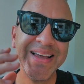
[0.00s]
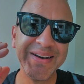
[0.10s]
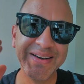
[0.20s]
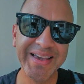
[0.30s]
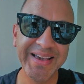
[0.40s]

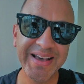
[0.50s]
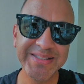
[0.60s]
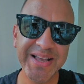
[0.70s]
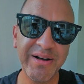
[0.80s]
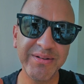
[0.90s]
Okay,
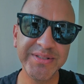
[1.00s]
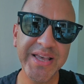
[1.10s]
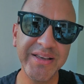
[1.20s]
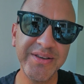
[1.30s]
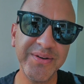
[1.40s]
guys, I'll
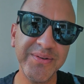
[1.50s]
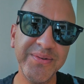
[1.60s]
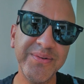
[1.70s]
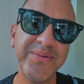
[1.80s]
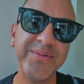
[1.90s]
take
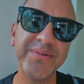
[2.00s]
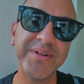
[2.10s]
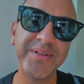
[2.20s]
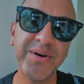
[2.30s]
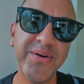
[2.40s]
you
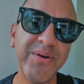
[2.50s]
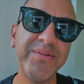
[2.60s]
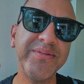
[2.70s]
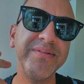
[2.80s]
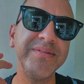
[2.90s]

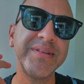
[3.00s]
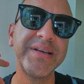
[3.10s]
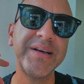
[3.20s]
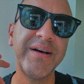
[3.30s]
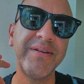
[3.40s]
along
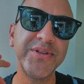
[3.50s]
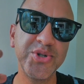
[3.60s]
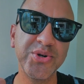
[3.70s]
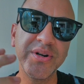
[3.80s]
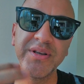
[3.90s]
the
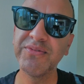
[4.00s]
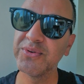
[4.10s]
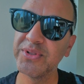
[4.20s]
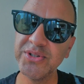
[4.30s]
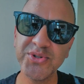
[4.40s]
journey
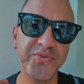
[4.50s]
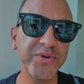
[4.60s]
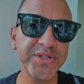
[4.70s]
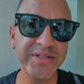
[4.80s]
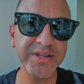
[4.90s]
for these
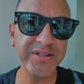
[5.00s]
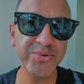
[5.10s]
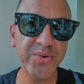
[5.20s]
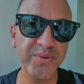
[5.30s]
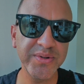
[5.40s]
14
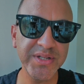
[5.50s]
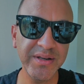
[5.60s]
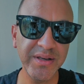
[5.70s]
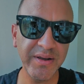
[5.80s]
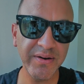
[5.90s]
days
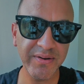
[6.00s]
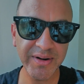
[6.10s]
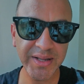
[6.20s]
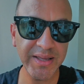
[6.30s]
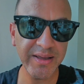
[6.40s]
quarantine
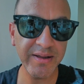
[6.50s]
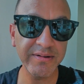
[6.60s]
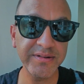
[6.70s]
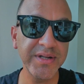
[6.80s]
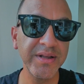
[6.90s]
here,
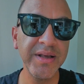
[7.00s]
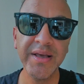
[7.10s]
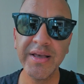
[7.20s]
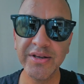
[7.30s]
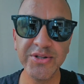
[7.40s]
and
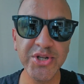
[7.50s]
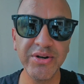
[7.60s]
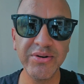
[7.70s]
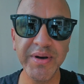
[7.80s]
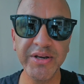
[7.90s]

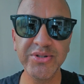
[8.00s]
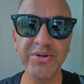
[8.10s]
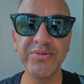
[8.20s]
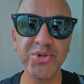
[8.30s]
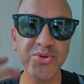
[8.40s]
continue to make
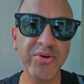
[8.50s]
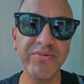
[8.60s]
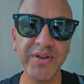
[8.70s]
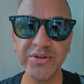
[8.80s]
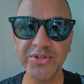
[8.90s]
some short
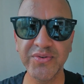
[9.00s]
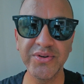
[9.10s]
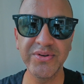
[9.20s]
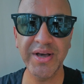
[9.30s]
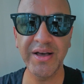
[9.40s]
videos for
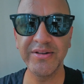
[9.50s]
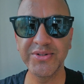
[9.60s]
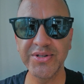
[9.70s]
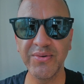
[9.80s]
you guys.